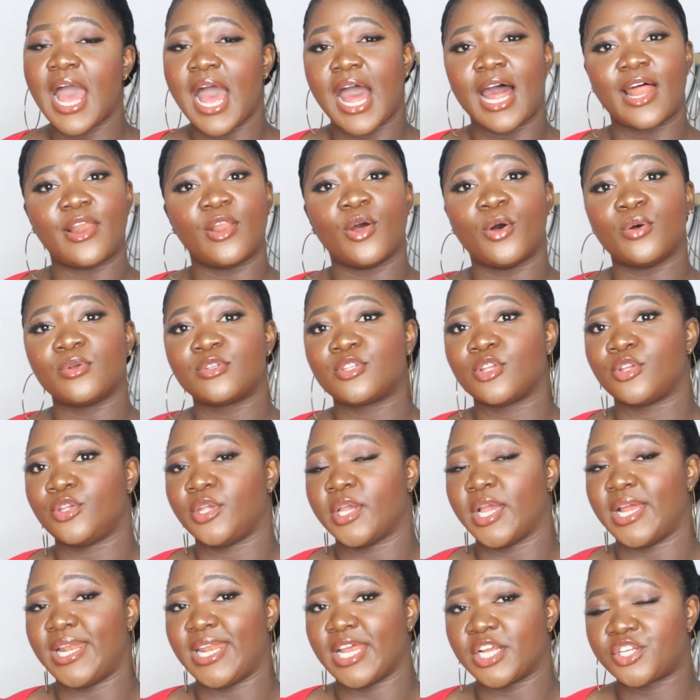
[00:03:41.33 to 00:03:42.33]
and also
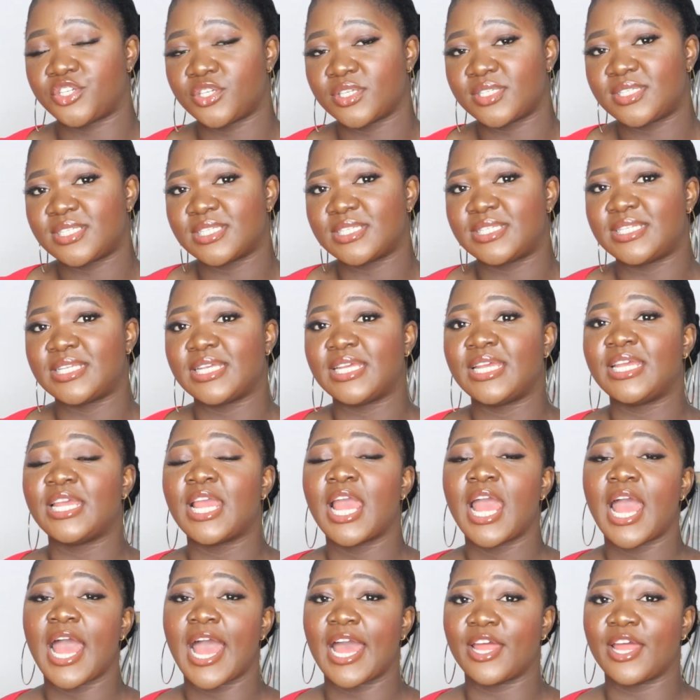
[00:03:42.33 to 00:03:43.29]
your electricity